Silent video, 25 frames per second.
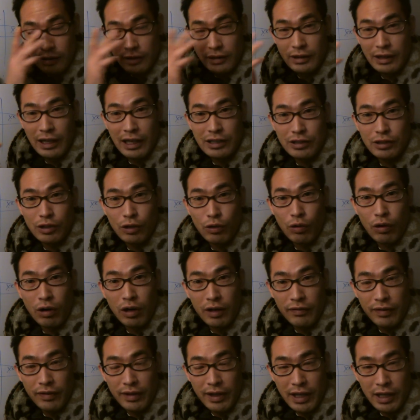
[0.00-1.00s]
That's the
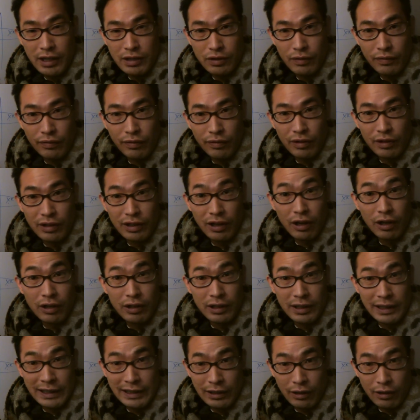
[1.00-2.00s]
qualification for a
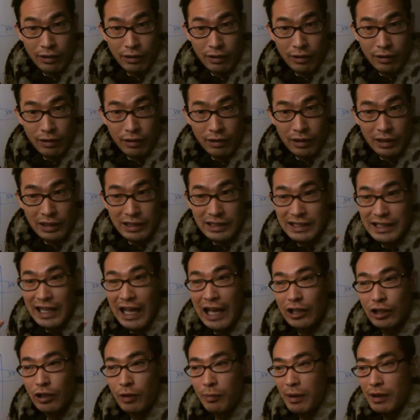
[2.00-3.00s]
leader. It's
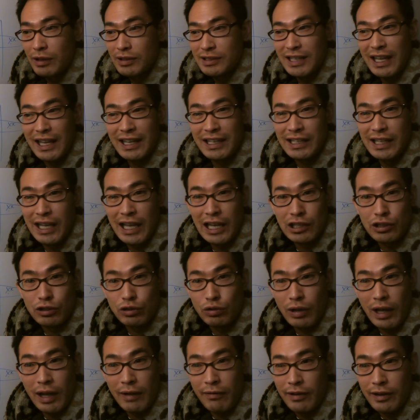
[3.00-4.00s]
not about saying yes
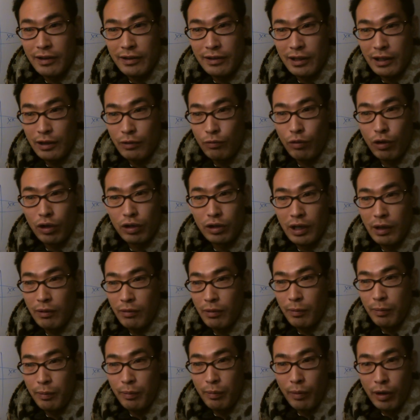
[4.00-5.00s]
to everything
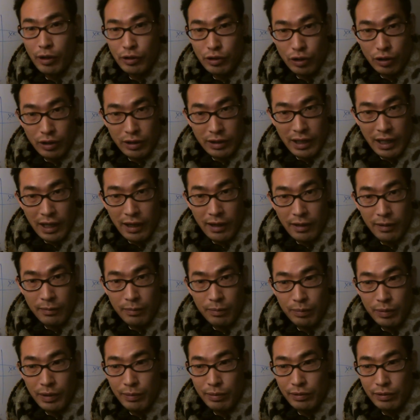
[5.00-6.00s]
whatever majoritarian
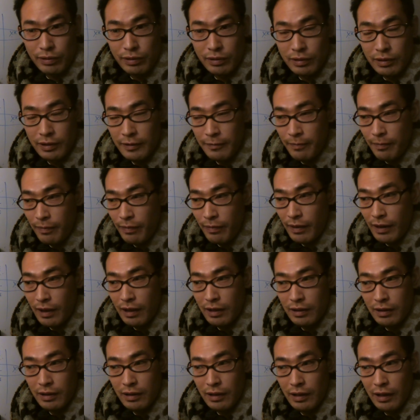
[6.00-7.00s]
people
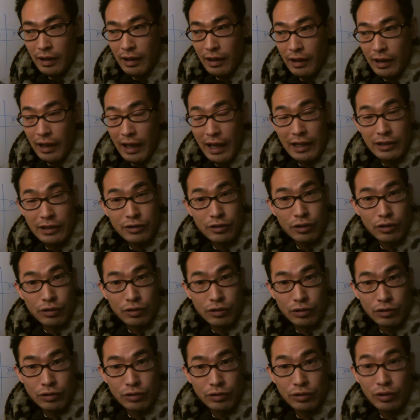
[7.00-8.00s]
ask you
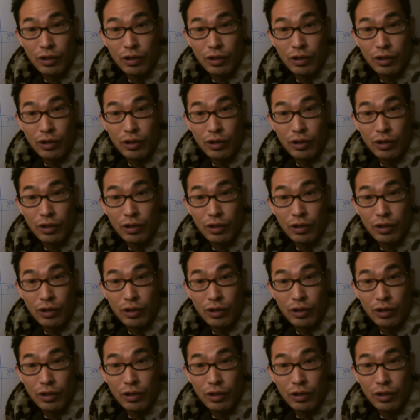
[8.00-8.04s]
to do.